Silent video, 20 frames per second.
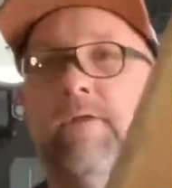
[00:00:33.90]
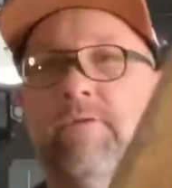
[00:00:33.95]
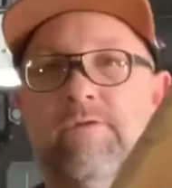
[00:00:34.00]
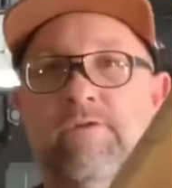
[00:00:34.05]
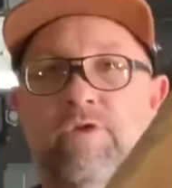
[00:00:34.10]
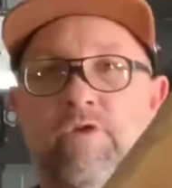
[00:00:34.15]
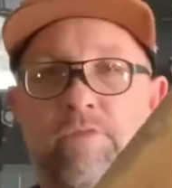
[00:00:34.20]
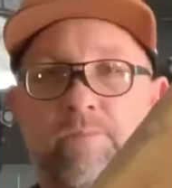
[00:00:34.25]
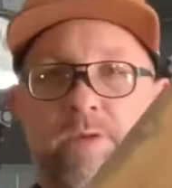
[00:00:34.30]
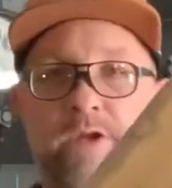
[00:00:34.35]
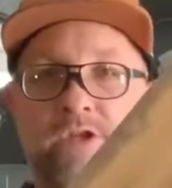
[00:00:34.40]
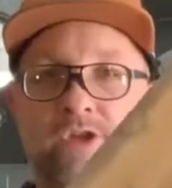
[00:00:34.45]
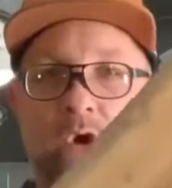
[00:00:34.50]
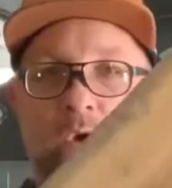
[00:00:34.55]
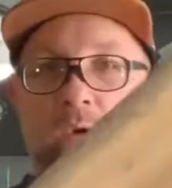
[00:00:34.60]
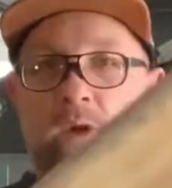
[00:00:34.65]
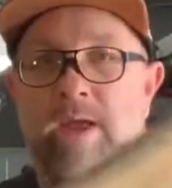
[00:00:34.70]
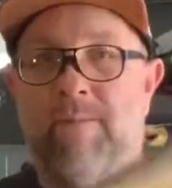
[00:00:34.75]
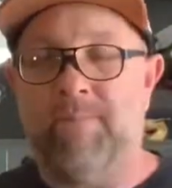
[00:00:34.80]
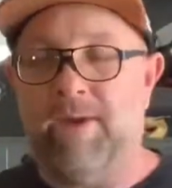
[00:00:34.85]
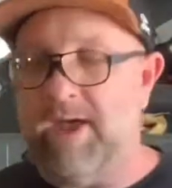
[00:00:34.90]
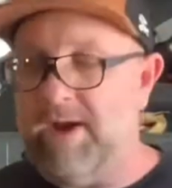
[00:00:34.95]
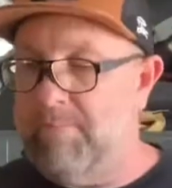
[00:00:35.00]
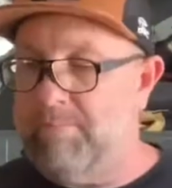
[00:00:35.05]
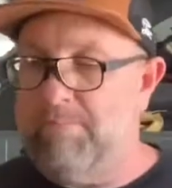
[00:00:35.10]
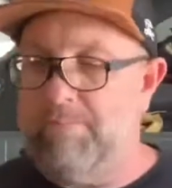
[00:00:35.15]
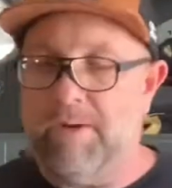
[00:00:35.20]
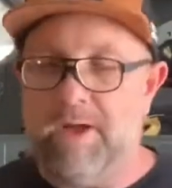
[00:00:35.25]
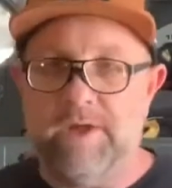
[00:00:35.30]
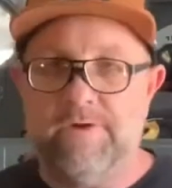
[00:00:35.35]
Truth be told, I
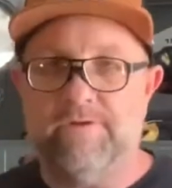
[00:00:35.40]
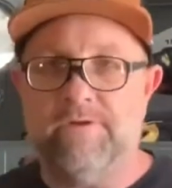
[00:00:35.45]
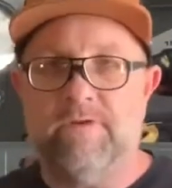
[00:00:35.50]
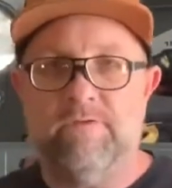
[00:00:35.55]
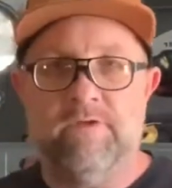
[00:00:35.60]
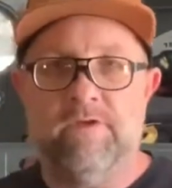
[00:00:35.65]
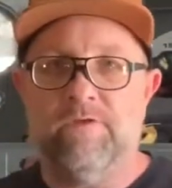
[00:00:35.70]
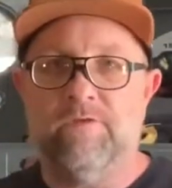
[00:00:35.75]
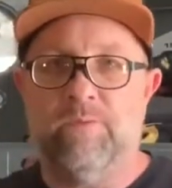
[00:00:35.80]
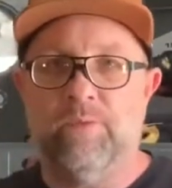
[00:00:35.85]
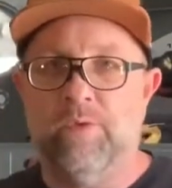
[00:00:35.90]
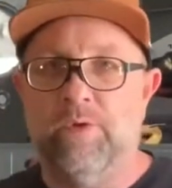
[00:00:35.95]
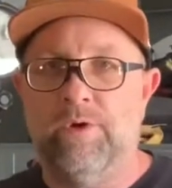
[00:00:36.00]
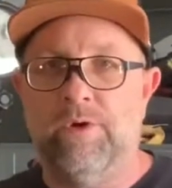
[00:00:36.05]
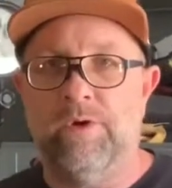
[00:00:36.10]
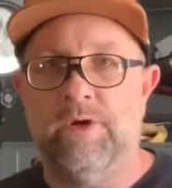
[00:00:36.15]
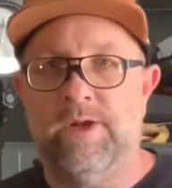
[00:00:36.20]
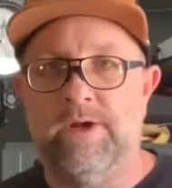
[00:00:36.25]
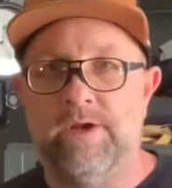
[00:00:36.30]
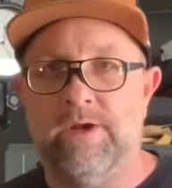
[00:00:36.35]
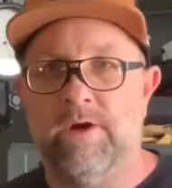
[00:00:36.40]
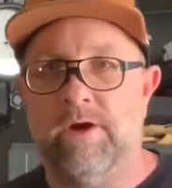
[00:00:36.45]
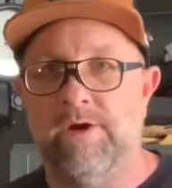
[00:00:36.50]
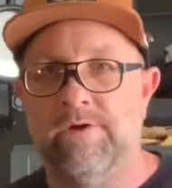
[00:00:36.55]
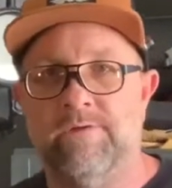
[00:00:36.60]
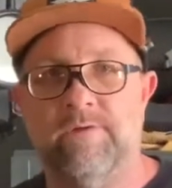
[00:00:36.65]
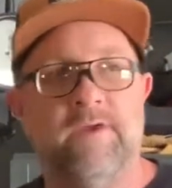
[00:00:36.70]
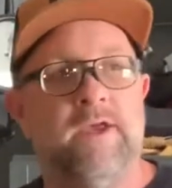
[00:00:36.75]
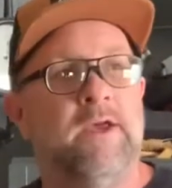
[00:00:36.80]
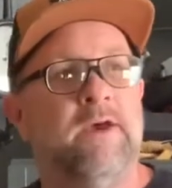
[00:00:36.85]
bought a bunch of this wood at a
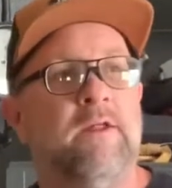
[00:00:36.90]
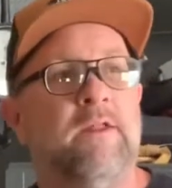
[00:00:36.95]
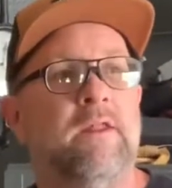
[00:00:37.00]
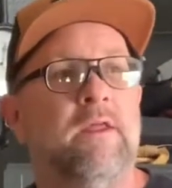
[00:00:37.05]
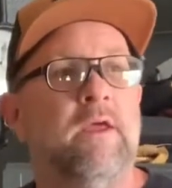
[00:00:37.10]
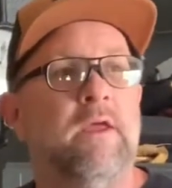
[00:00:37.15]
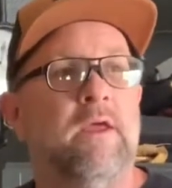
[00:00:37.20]
yard sale.